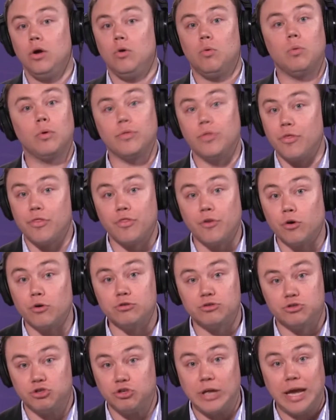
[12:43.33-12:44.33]
We're the
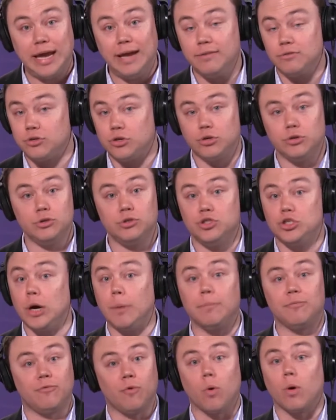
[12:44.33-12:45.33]
third state to
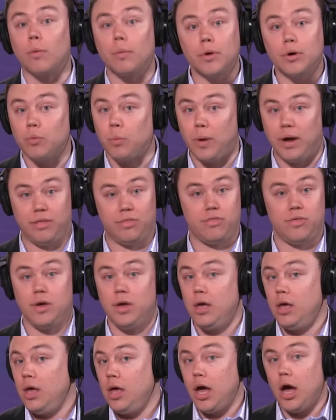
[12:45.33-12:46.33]
jump forward with
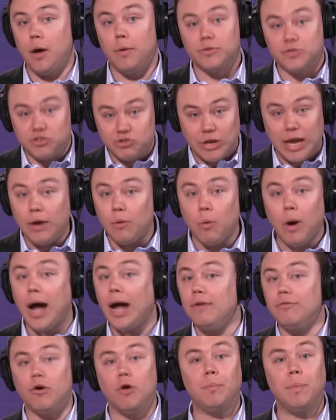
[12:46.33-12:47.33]
a
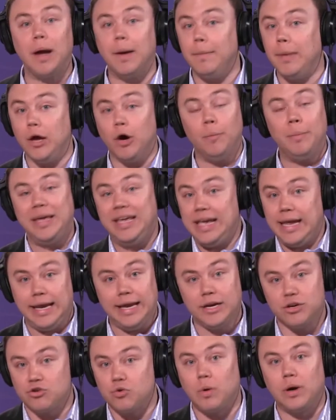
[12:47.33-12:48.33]
statewide vote by mail beginning
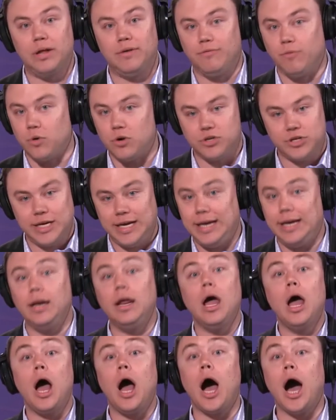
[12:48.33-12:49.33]
in 2014.
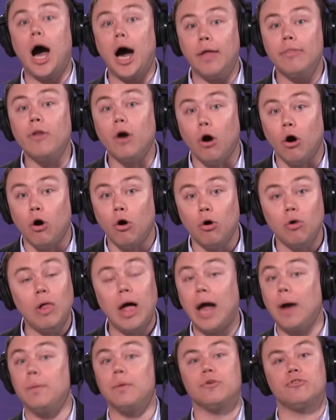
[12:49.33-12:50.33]
On the whole,
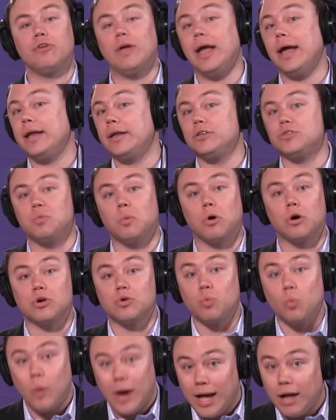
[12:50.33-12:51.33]
I will say it has worked
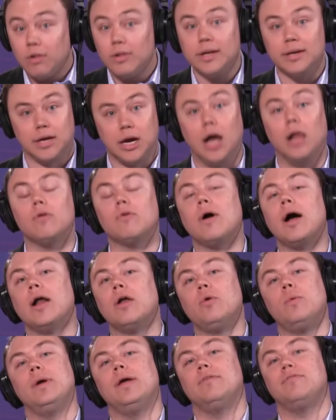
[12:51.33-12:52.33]
well in
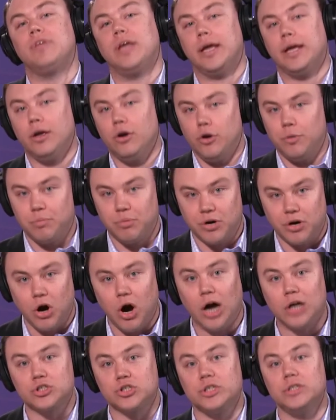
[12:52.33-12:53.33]
Colorado. We have taken good
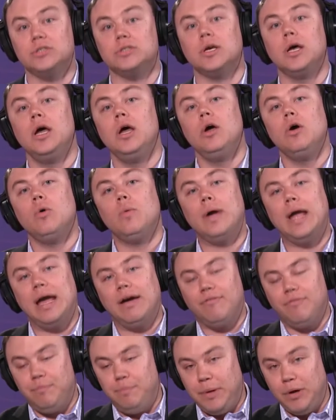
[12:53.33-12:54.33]
precautions. We
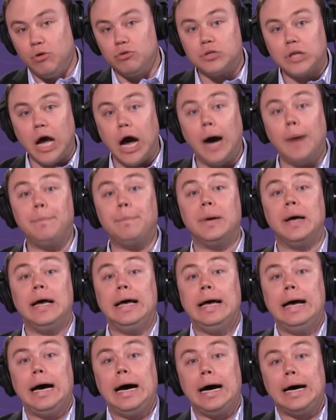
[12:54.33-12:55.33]
have built up
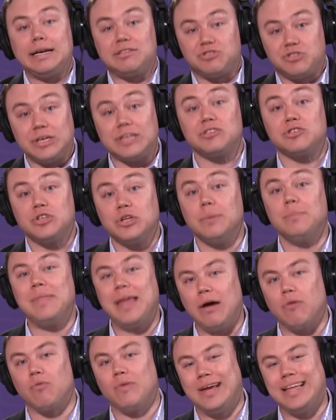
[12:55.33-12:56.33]
a system
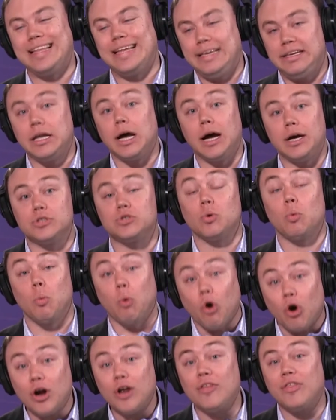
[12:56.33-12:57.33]
that really does
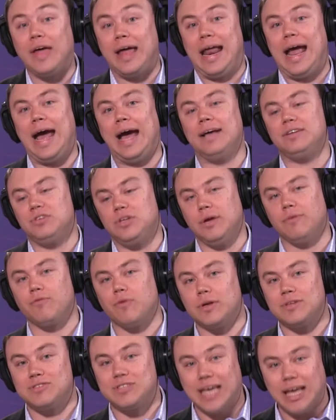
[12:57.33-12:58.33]
work, that has
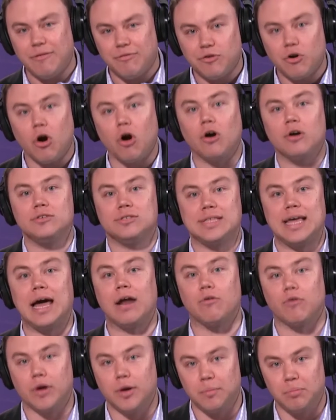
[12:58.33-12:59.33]
different safeguards that
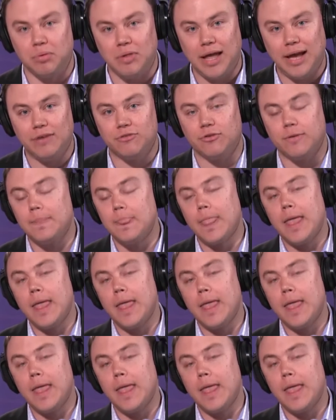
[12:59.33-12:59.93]
are in place.